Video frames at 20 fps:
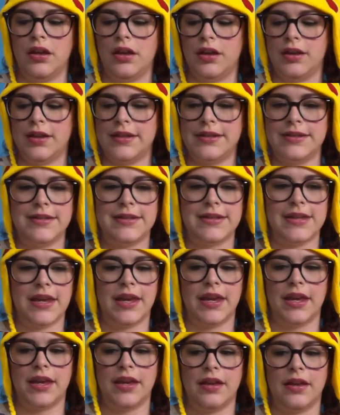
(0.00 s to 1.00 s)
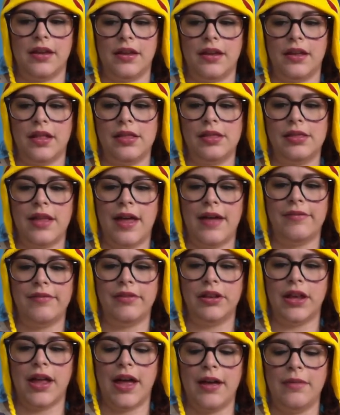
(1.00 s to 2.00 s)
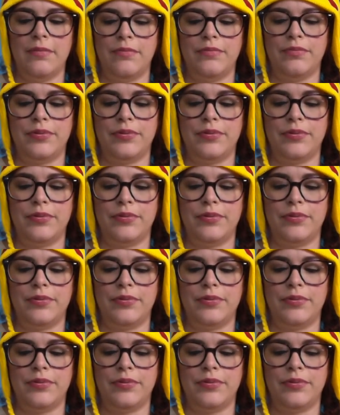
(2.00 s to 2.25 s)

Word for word: Let's see. Level up.